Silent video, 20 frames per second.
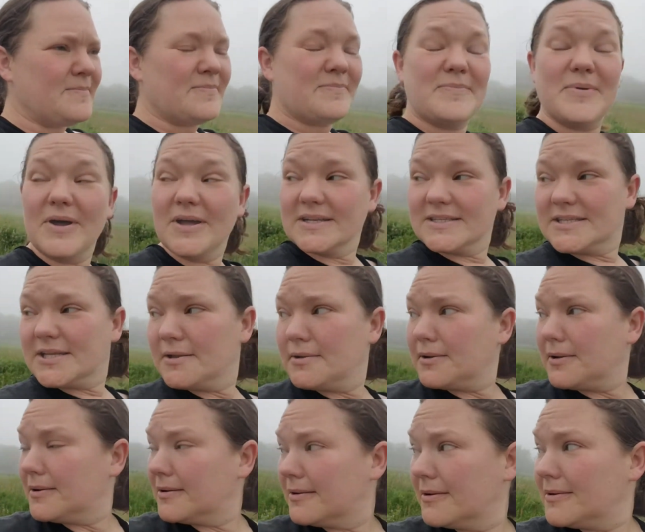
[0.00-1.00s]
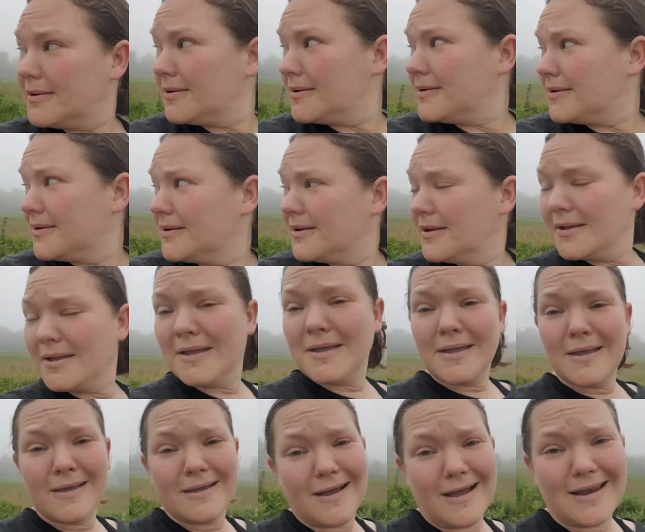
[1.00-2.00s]
But
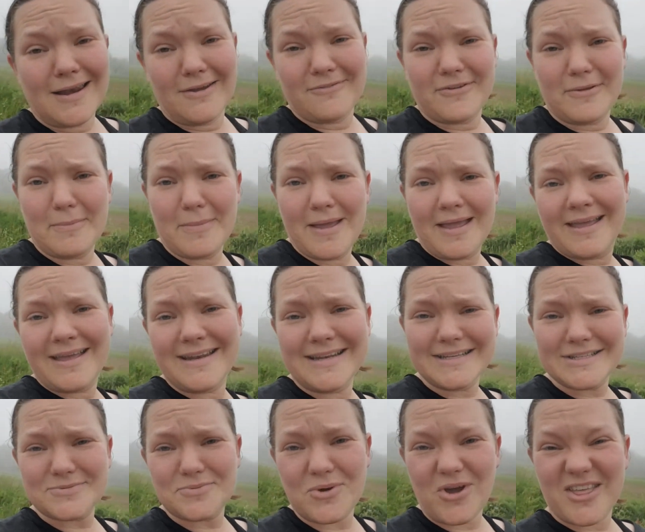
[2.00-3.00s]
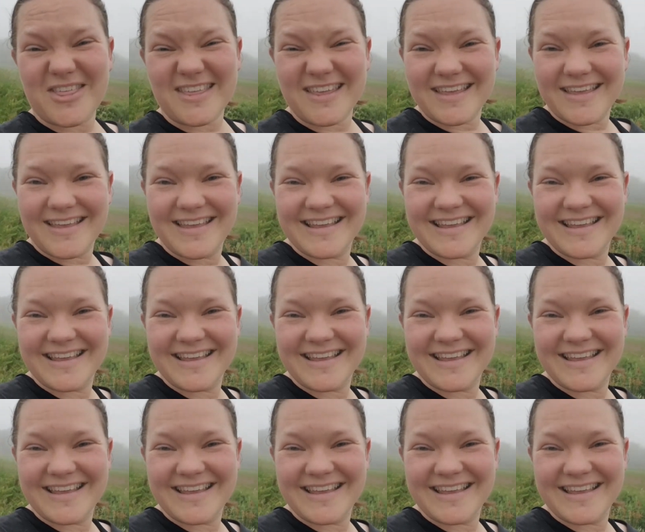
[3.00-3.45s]
I love him and he's worth it.